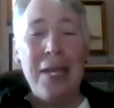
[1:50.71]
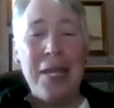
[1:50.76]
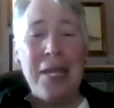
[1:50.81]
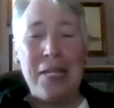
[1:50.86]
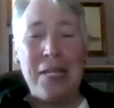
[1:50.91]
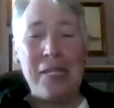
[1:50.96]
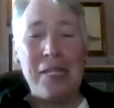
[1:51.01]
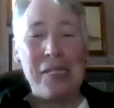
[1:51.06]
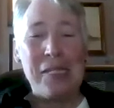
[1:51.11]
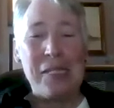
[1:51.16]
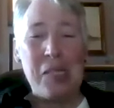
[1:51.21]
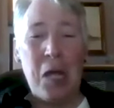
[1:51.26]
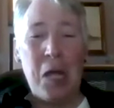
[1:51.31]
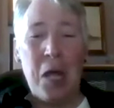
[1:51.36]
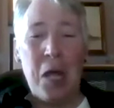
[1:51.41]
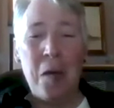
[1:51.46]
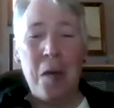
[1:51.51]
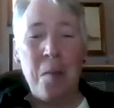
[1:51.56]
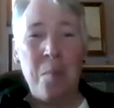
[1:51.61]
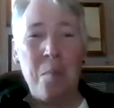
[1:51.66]
is
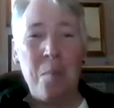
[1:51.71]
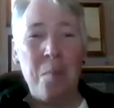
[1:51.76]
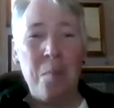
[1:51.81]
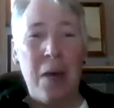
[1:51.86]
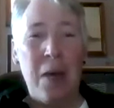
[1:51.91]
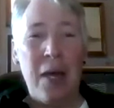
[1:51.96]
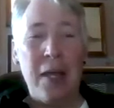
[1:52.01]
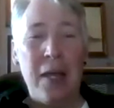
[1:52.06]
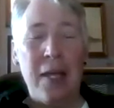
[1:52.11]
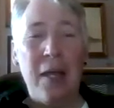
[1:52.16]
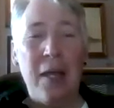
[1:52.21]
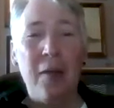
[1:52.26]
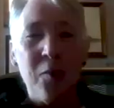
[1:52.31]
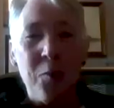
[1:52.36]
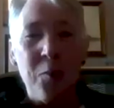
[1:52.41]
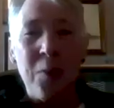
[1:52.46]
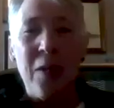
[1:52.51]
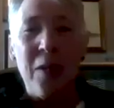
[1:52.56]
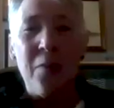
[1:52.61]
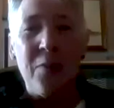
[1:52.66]
my
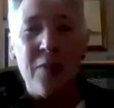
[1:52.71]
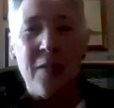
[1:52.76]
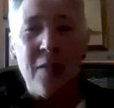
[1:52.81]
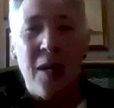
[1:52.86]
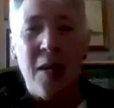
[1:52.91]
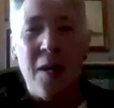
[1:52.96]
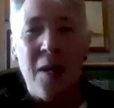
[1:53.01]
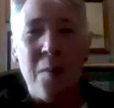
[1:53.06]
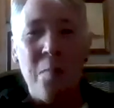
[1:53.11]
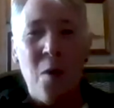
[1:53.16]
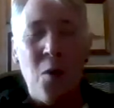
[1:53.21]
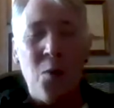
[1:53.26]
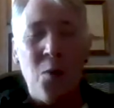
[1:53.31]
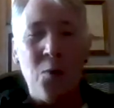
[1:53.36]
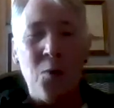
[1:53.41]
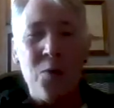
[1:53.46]
husband at the time